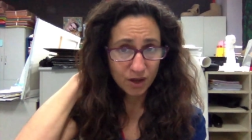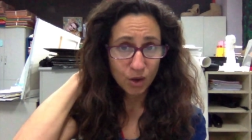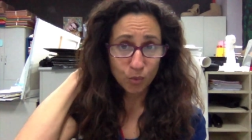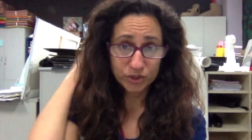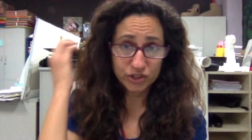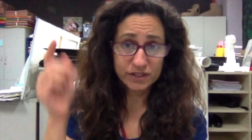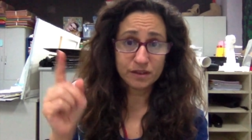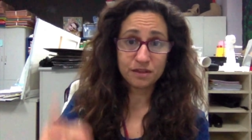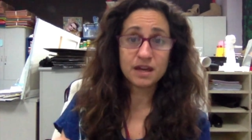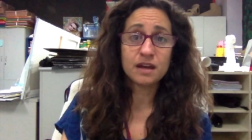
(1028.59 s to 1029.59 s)
Which is a
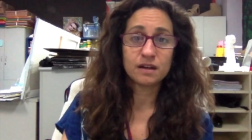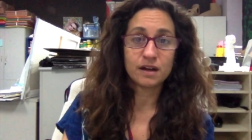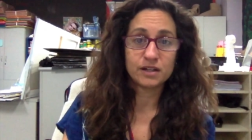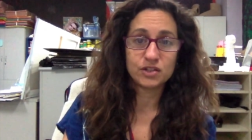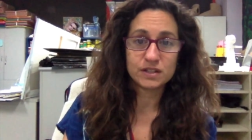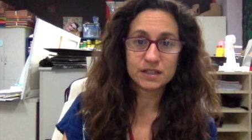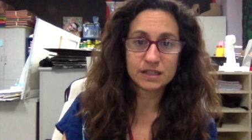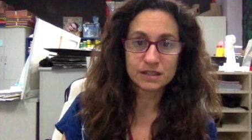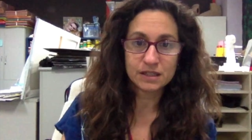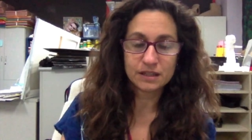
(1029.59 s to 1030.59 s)
thing in
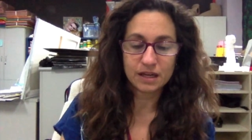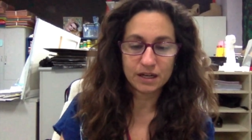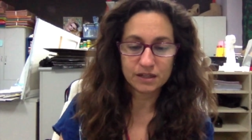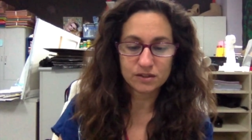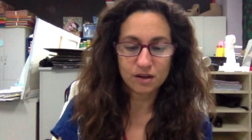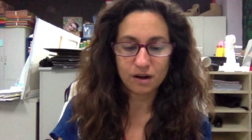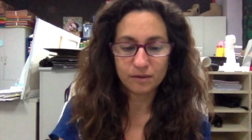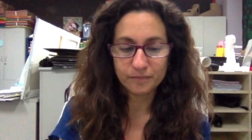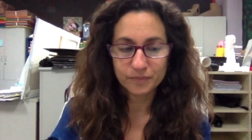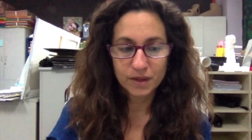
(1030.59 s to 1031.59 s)
IGCSE, that A star,
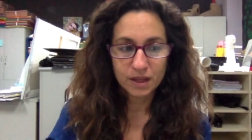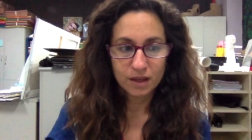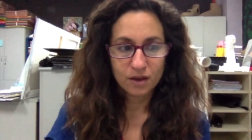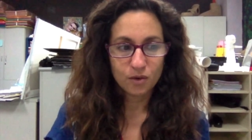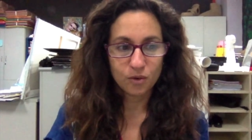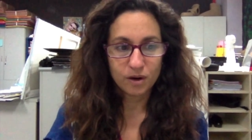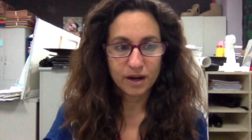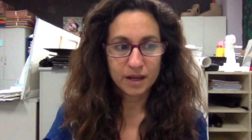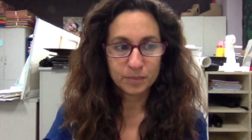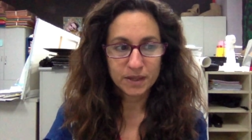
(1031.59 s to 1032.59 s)
or
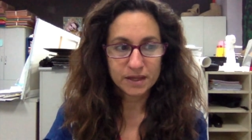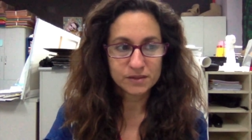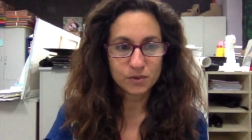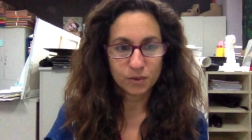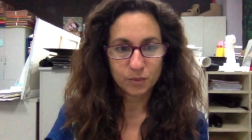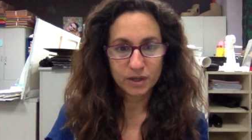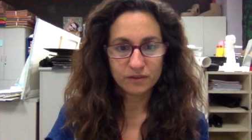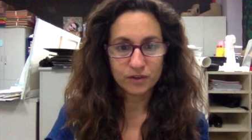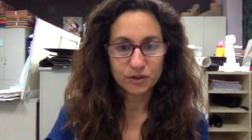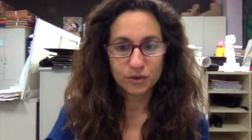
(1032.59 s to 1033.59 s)
A plus, or
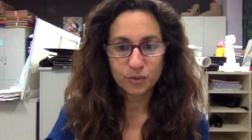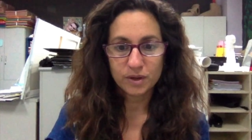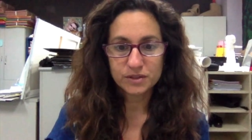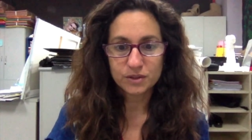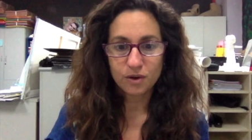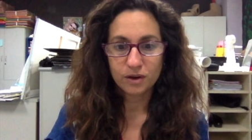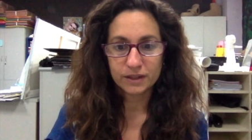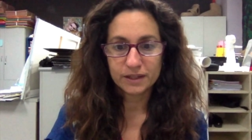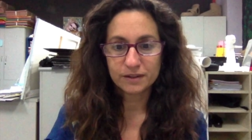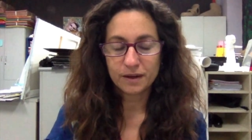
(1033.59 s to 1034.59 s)
whatever you want to call
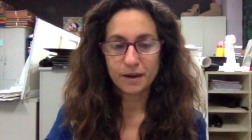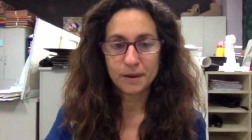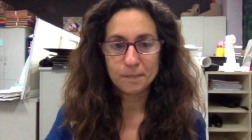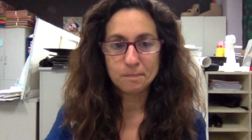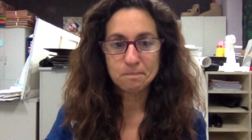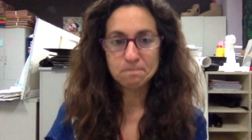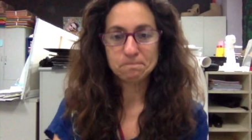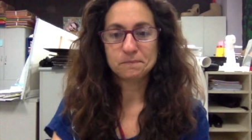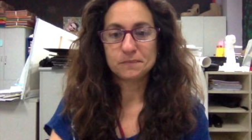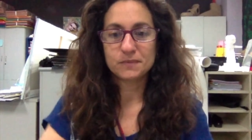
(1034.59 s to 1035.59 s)
it.
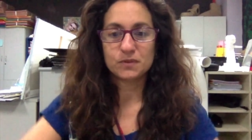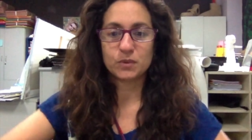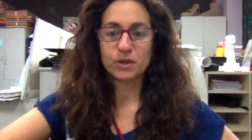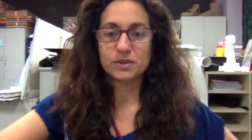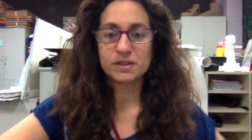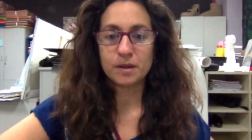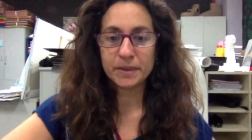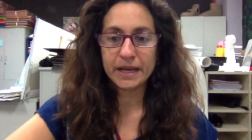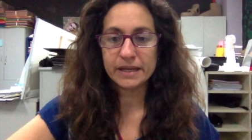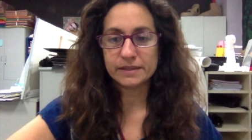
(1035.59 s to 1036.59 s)
We don't stop at
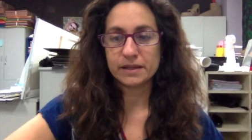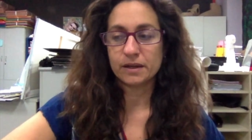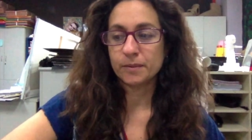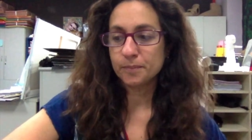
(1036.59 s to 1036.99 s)
A's here.